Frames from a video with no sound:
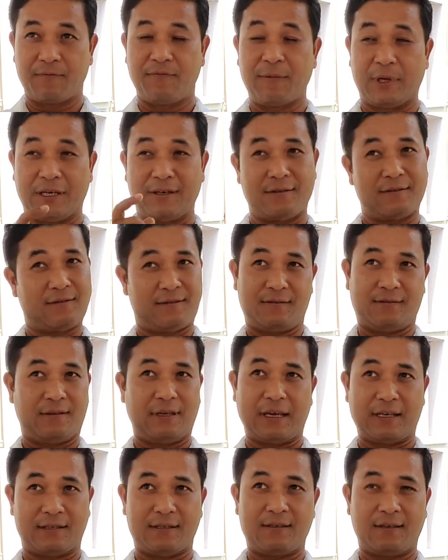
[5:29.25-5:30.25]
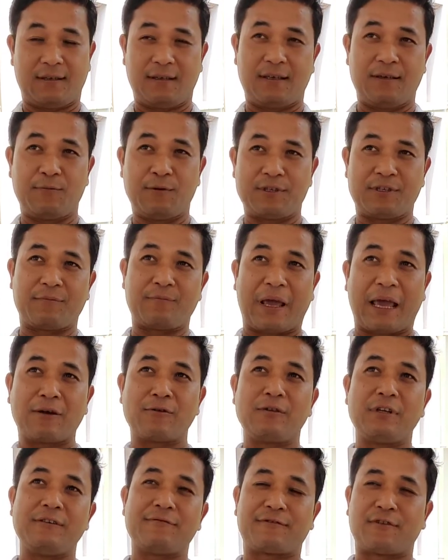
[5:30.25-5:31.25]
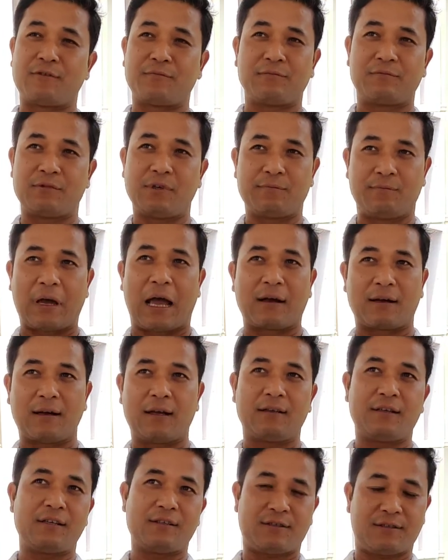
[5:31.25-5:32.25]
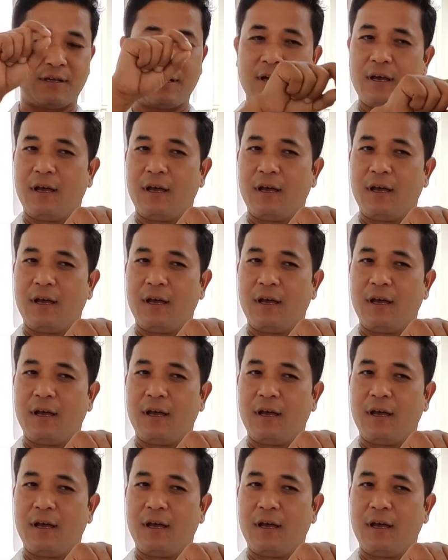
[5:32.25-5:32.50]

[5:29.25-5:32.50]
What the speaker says: because yes, he was a Bengali from Bangladesh,